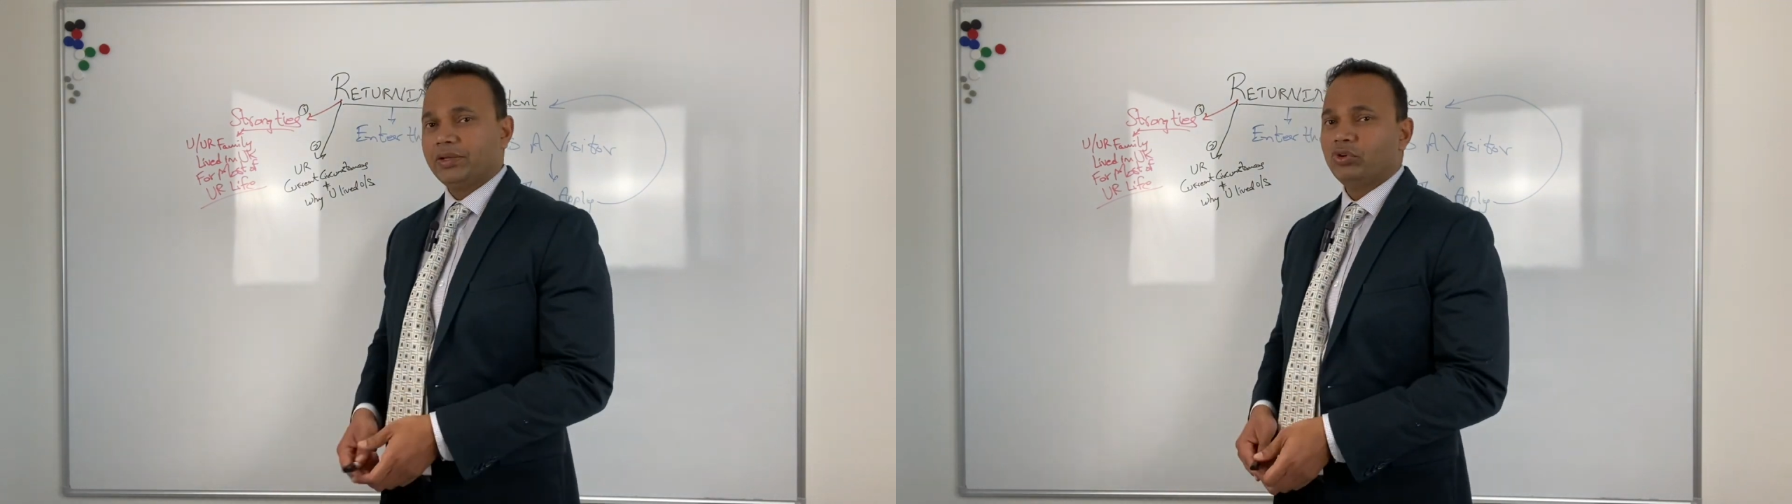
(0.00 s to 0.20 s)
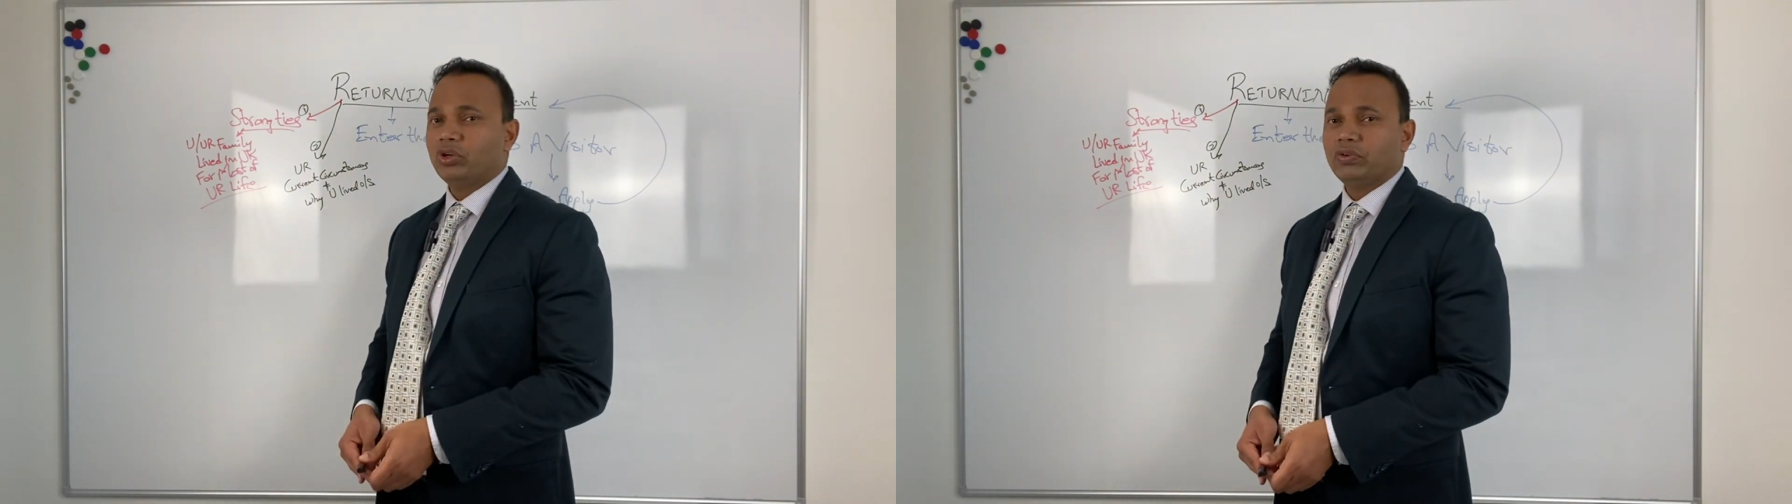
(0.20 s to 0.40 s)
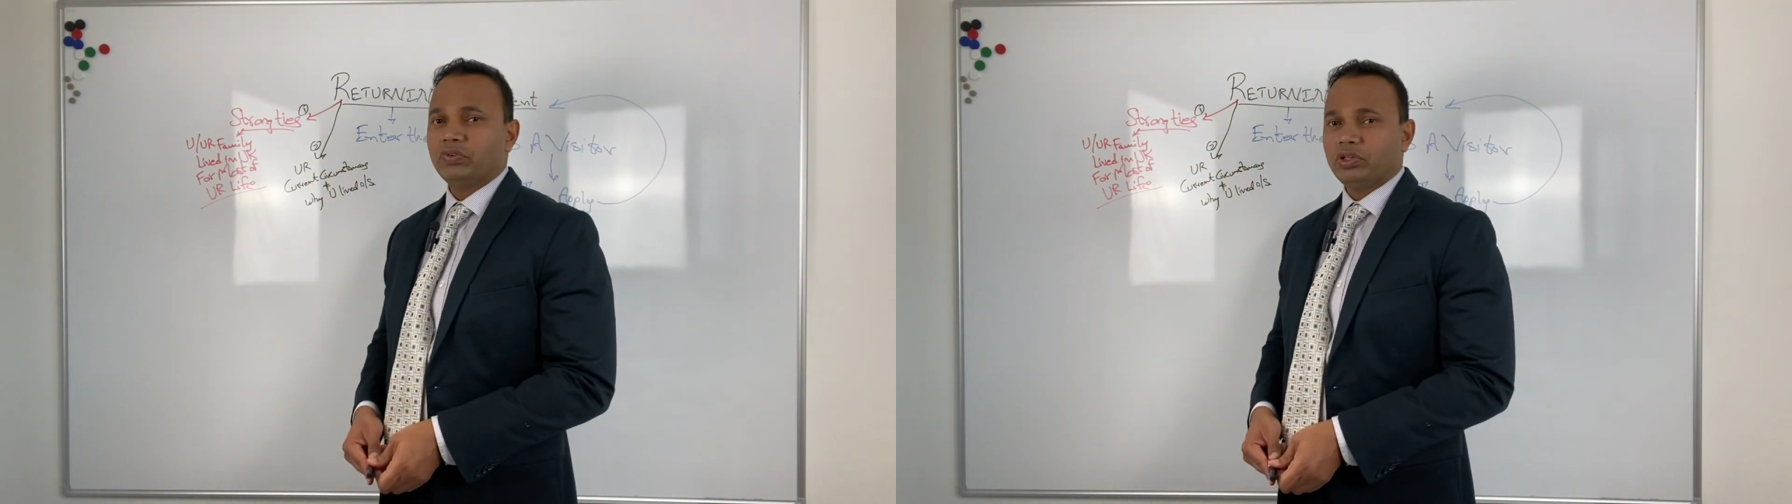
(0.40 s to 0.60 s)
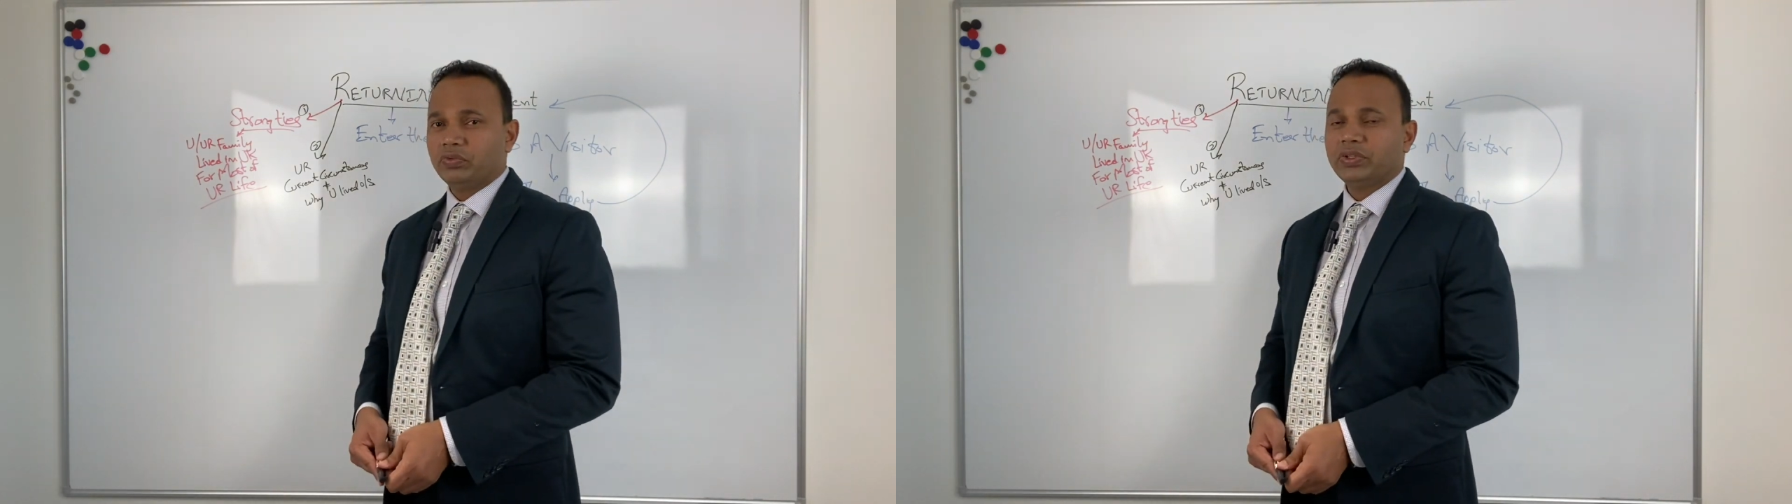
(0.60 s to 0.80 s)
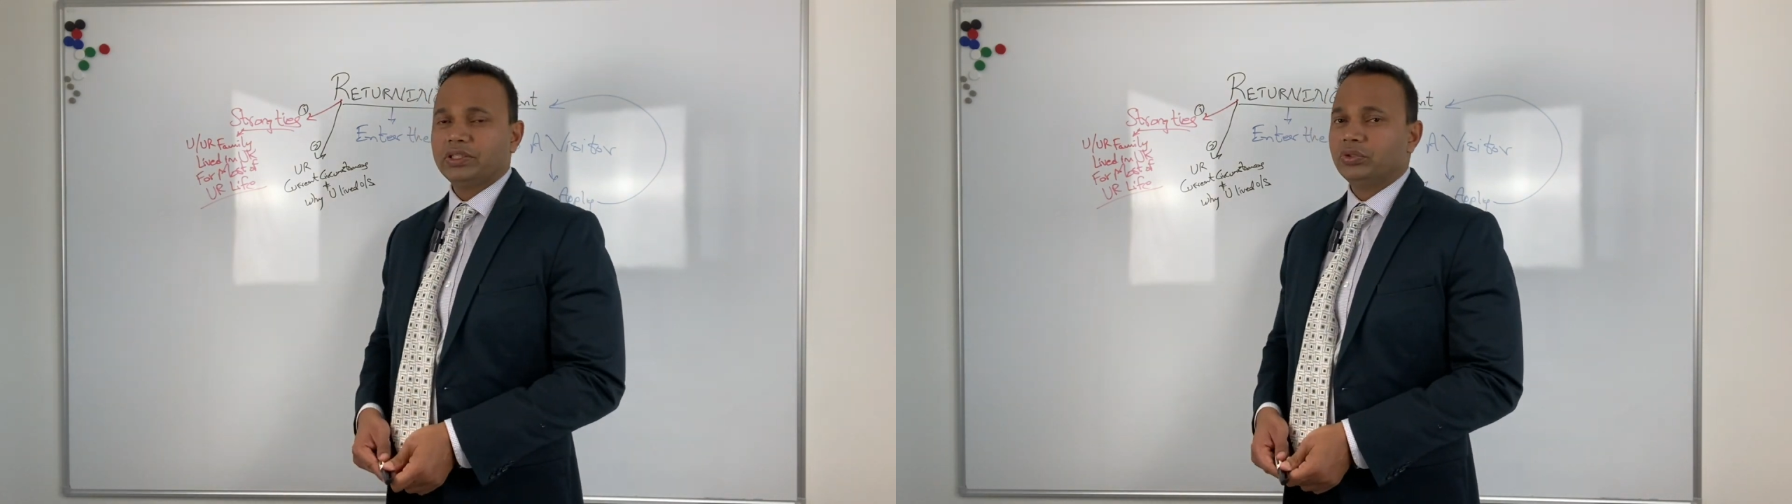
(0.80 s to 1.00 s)
have gone off
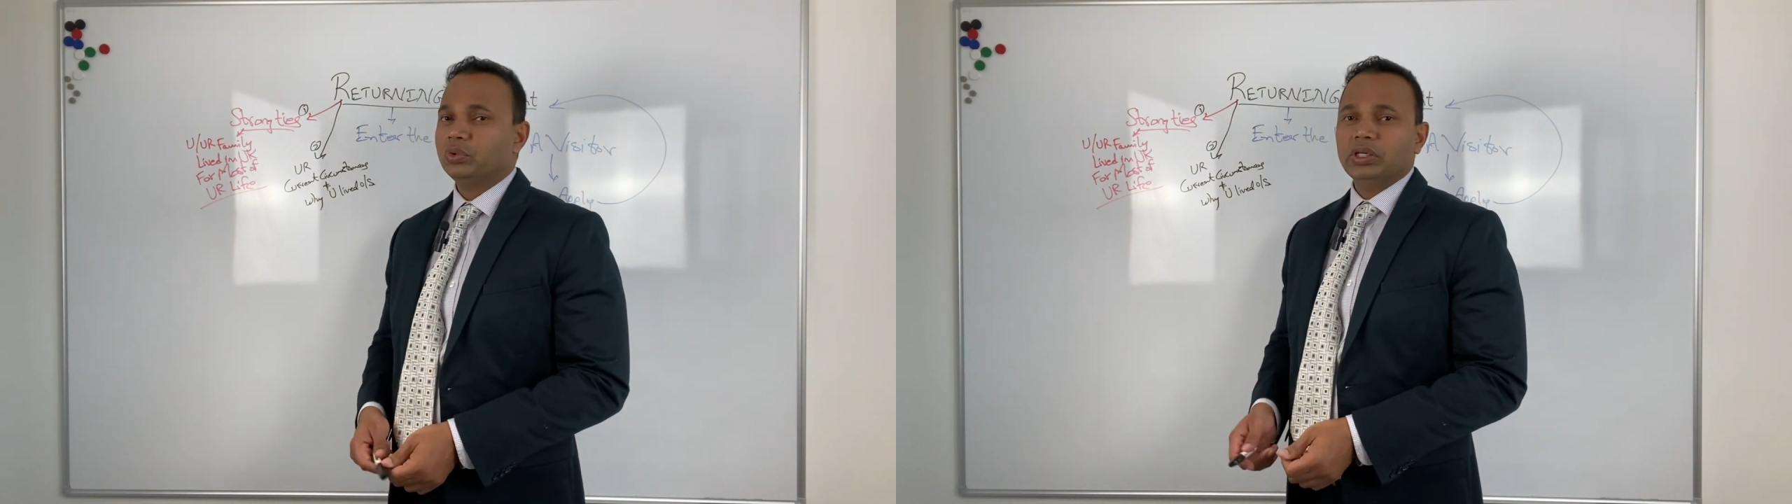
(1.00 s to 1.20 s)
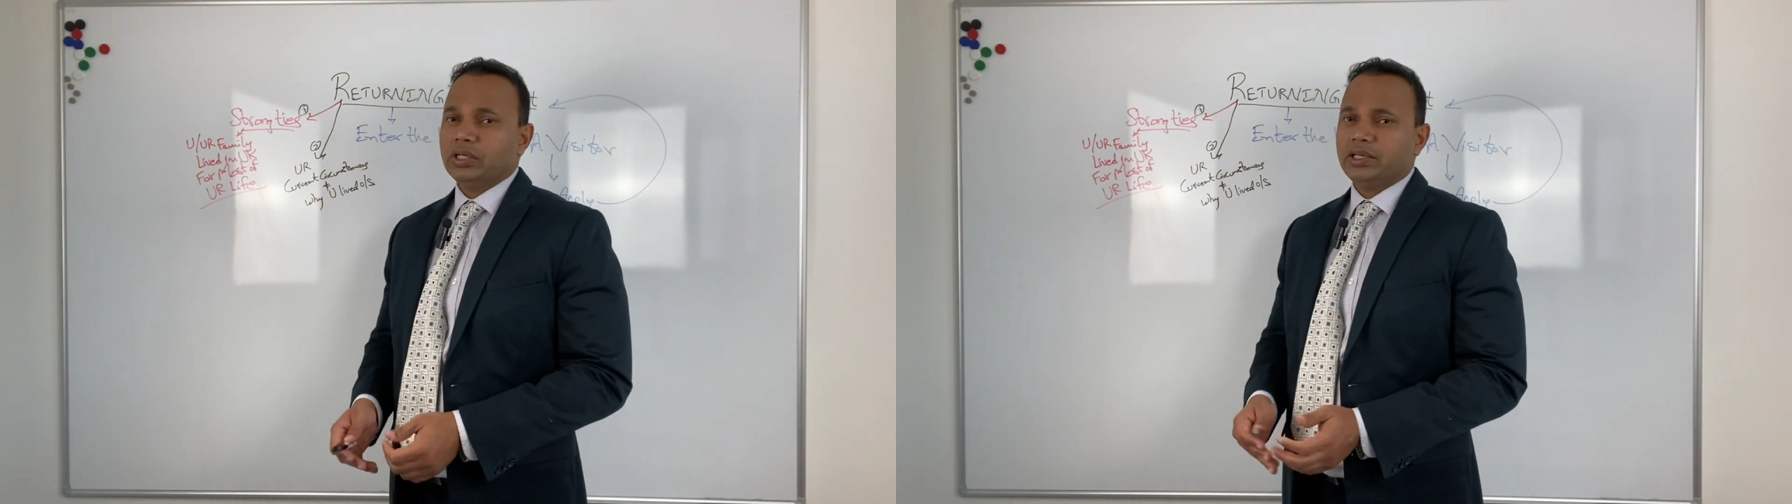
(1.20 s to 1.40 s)
along with you.